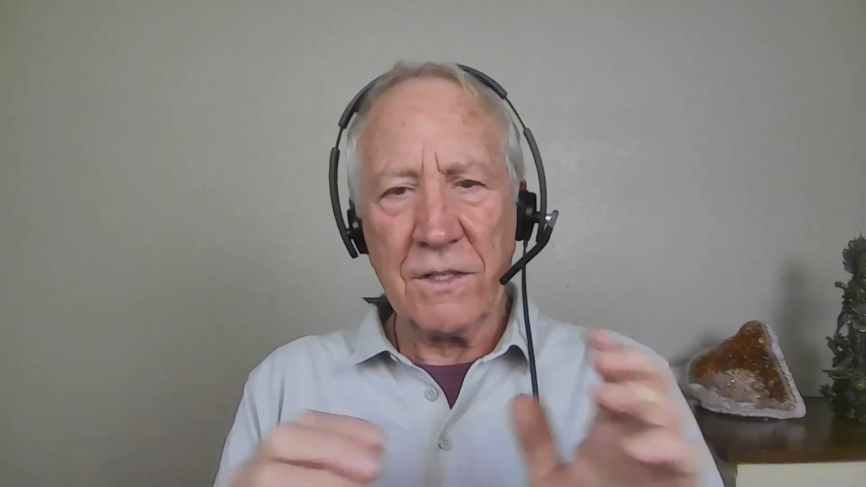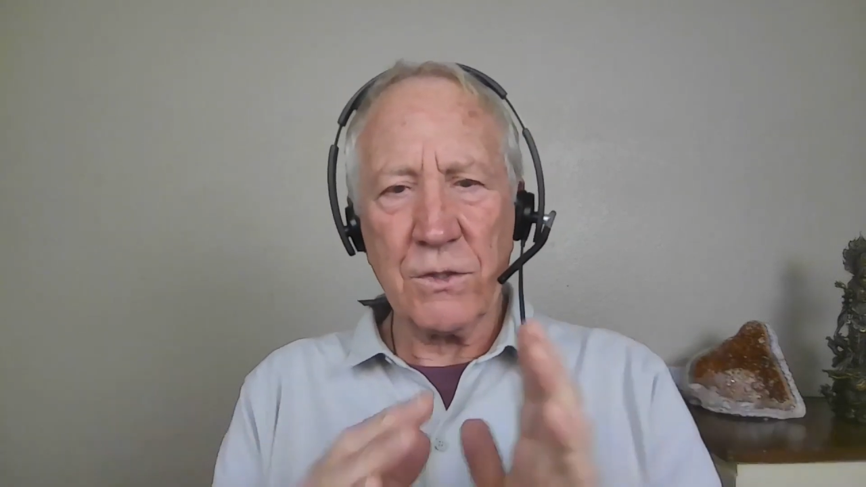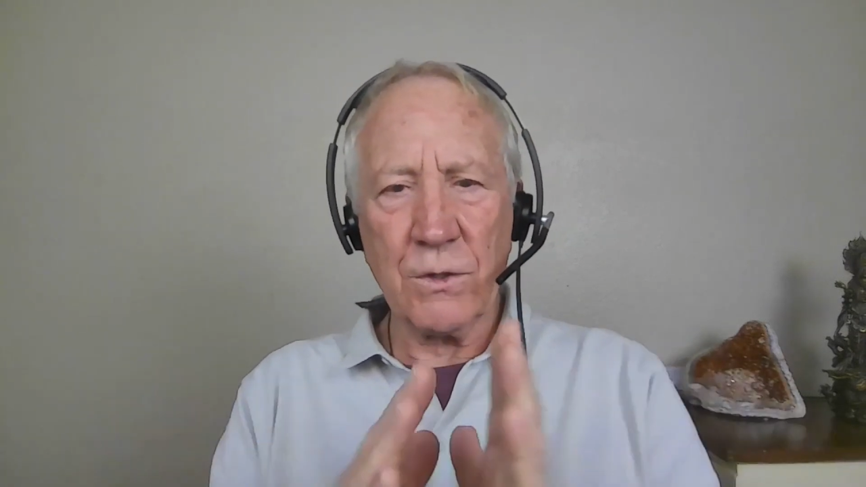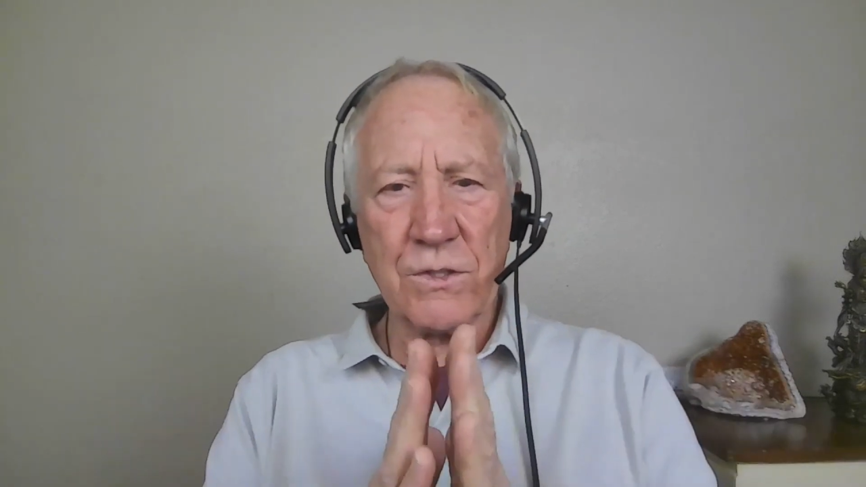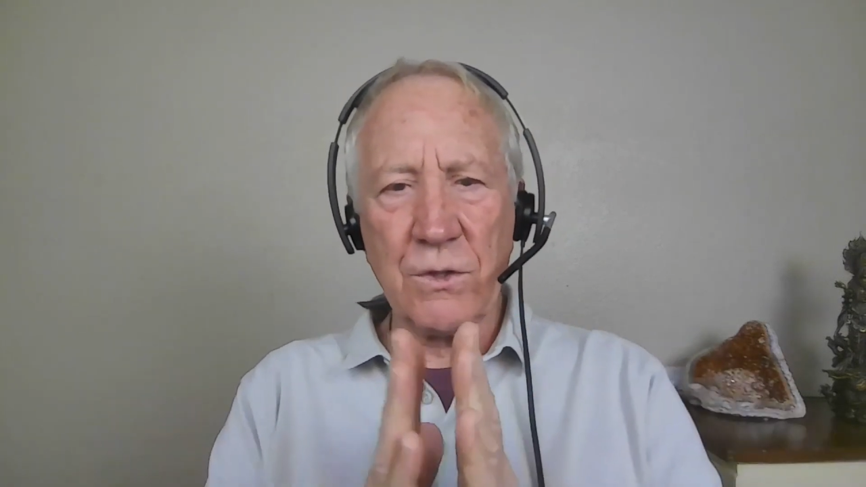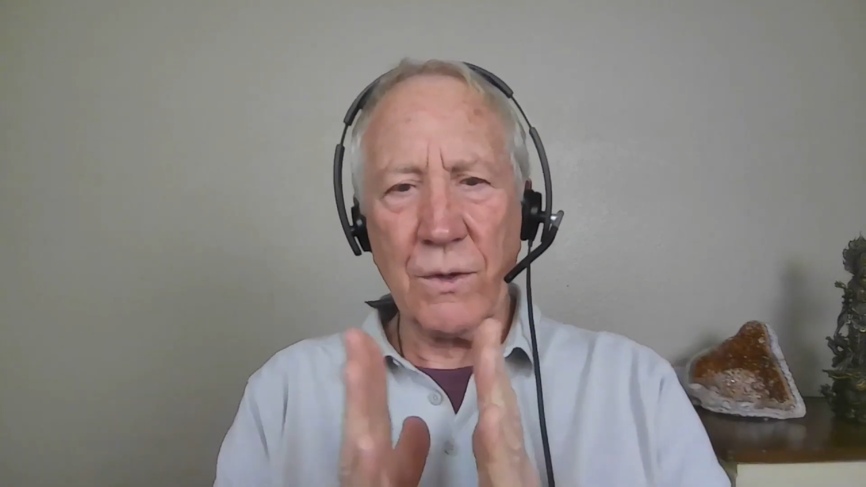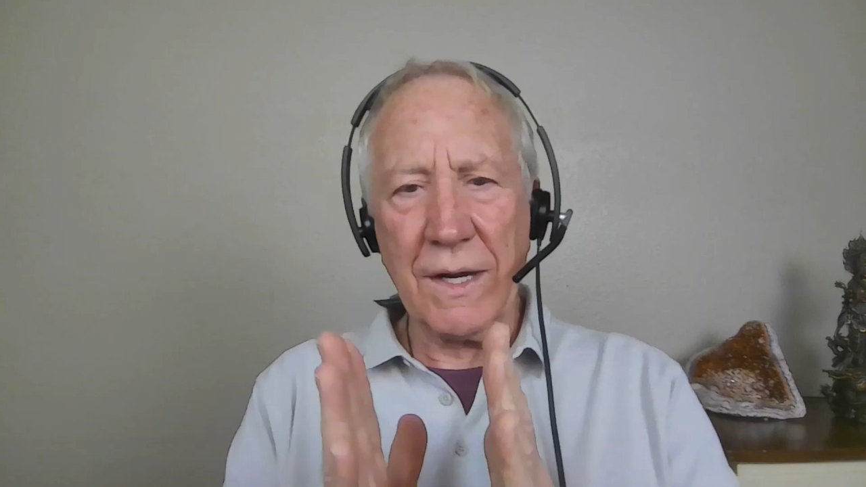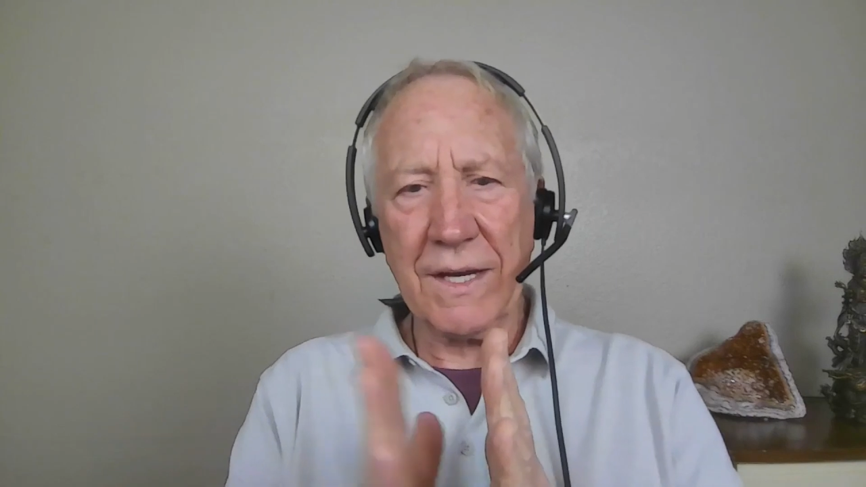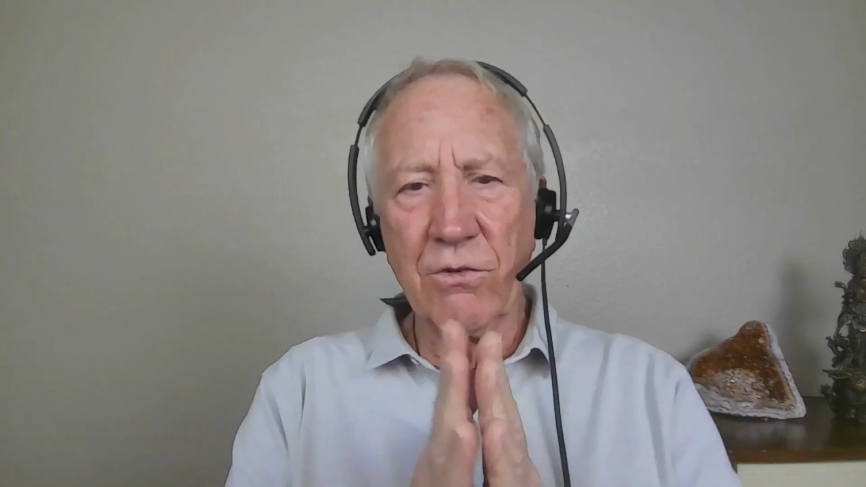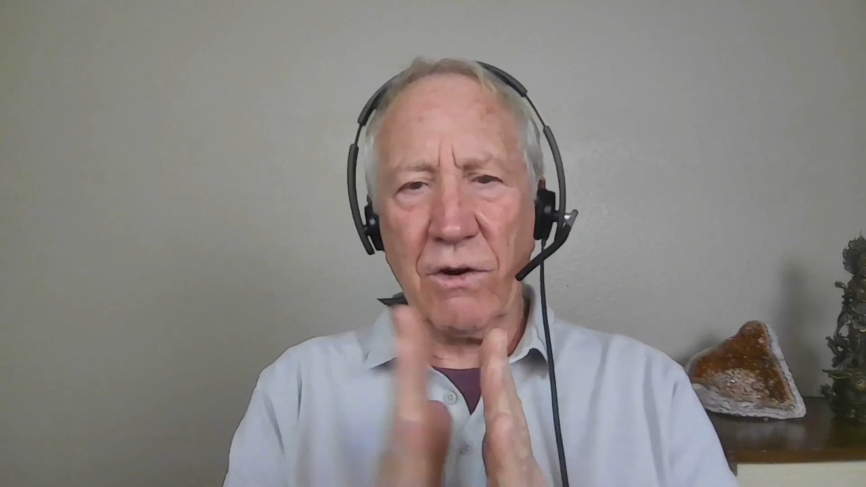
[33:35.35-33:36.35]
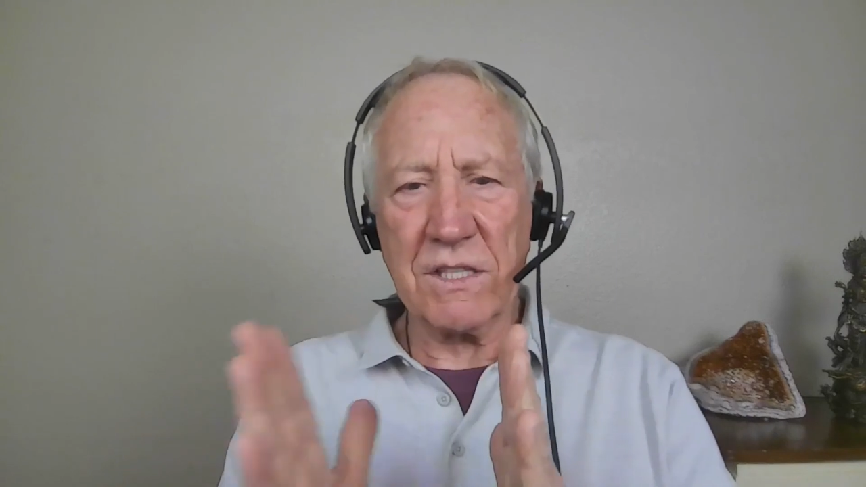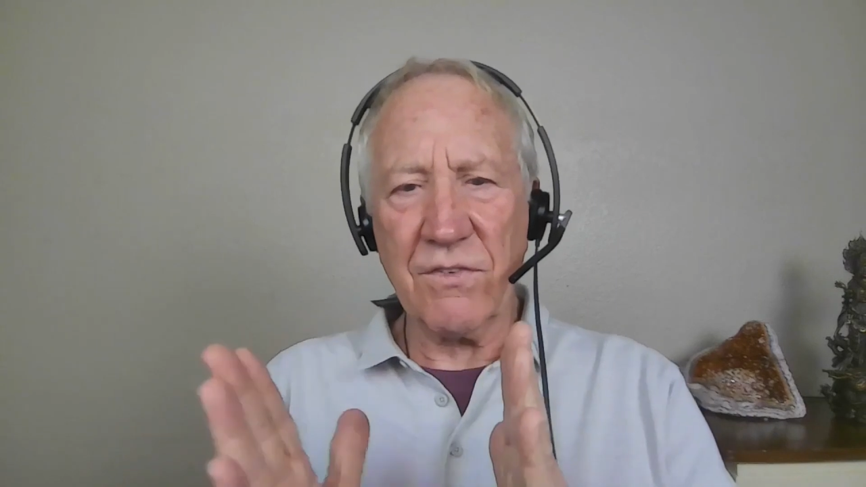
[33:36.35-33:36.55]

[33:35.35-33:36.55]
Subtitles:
so there's no electrons